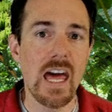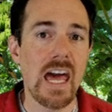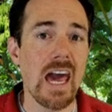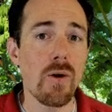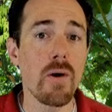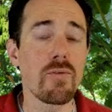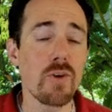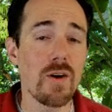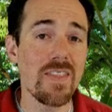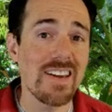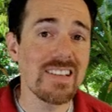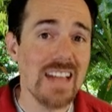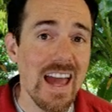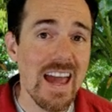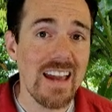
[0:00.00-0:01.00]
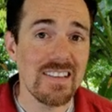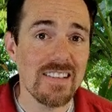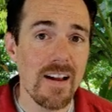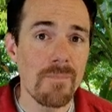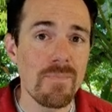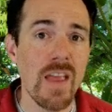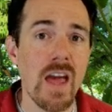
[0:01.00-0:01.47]
However, in this case,
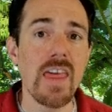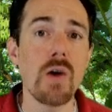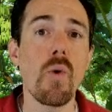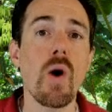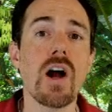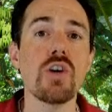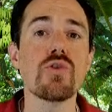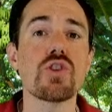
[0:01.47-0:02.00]
they want you